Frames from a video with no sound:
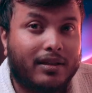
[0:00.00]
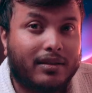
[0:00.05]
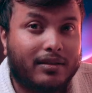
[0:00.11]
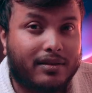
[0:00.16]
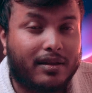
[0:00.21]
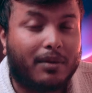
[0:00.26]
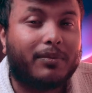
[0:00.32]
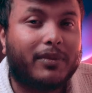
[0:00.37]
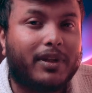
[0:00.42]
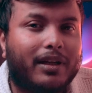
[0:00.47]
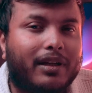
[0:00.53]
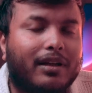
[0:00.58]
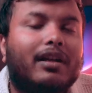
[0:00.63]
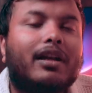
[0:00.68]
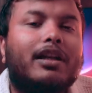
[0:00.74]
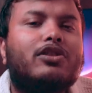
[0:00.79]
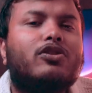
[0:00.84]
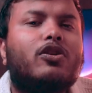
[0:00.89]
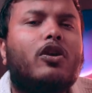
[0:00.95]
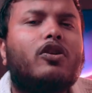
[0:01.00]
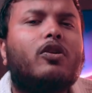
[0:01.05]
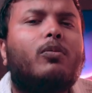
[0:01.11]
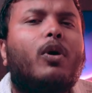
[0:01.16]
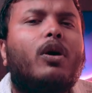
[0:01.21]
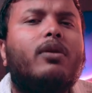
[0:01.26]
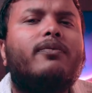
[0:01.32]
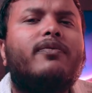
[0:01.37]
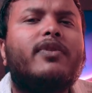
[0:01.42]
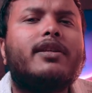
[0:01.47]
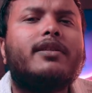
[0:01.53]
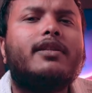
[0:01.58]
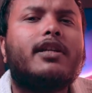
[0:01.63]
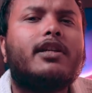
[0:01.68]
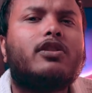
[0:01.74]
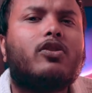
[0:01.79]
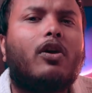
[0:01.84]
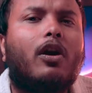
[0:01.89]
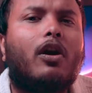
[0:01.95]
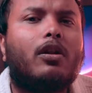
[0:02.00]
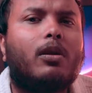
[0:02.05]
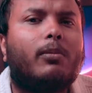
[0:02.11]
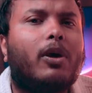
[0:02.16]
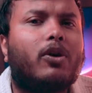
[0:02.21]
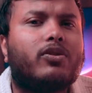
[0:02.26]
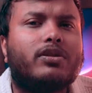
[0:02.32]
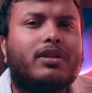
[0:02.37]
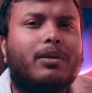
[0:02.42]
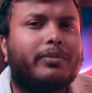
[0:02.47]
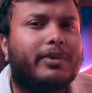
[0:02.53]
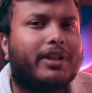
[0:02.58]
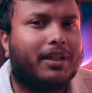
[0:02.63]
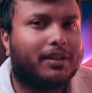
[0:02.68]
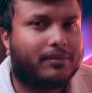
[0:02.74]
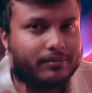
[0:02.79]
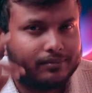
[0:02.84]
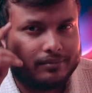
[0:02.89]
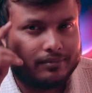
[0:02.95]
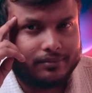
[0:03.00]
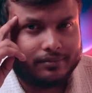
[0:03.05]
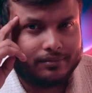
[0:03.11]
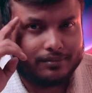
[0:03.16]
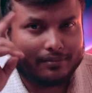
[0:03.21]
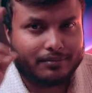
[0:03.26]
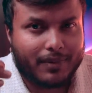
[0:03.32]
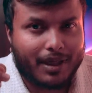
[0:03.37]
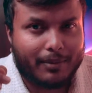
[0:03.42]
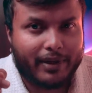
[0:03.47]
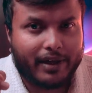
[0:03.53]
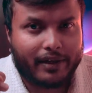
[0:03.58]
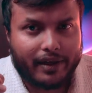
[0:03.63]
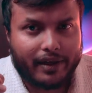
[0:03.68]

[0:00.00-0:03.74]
something. It's not about basic, it's all about something. Bye bye